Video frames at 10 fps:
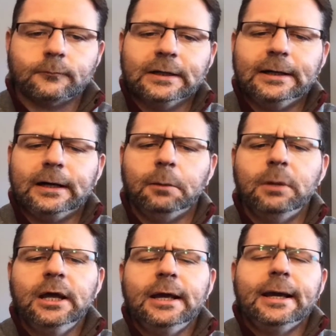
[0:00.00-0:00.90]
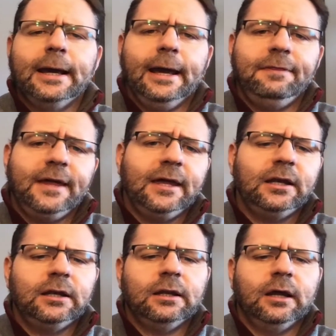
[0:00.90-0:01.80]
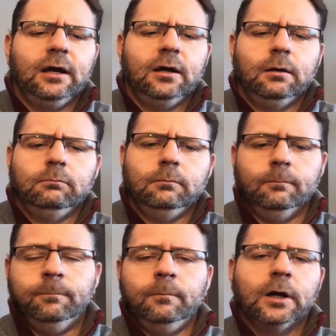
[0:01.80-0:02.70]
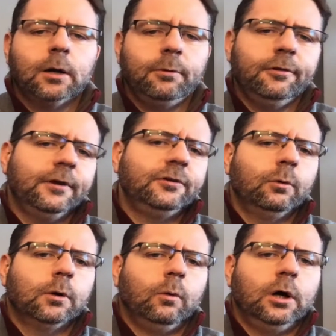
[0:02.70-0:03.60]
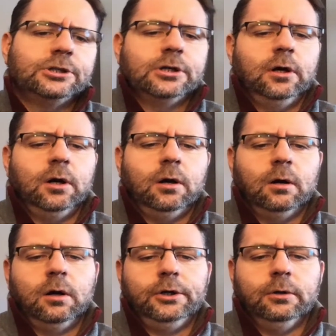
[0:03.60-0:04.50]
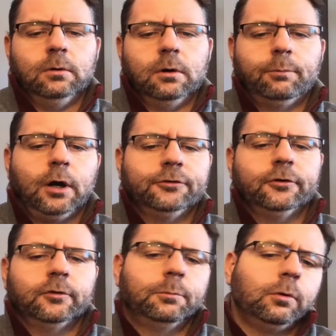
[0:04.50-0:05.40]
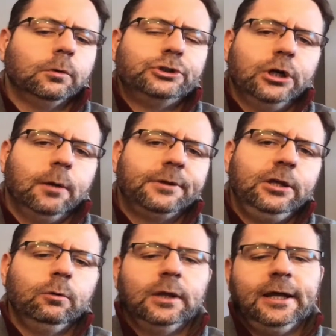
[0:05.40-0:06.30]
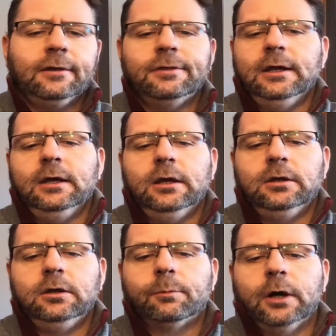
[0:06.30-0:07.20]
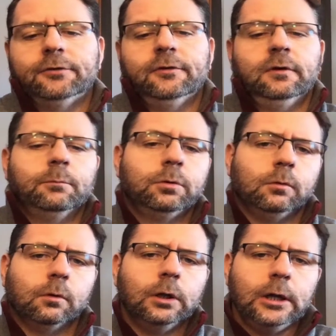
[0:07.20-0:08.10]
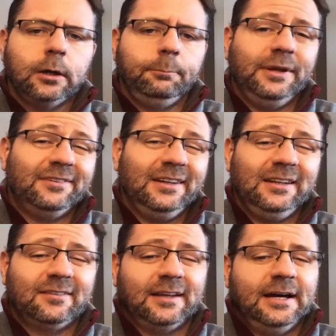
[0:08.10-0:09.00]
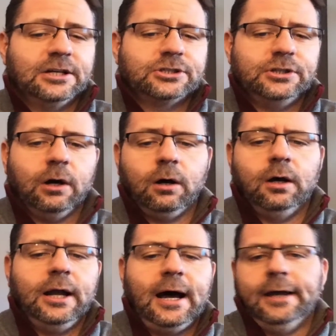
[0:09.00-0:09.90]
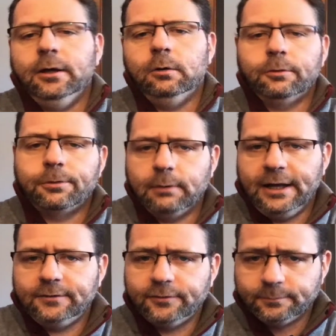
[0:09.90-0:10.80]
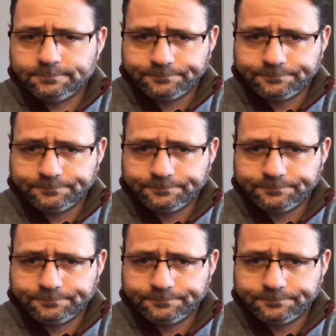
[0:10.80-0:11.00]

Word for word: And then a couple of things you want to watch are your processor pool job queue length and your processing pool busy / non-IO threads.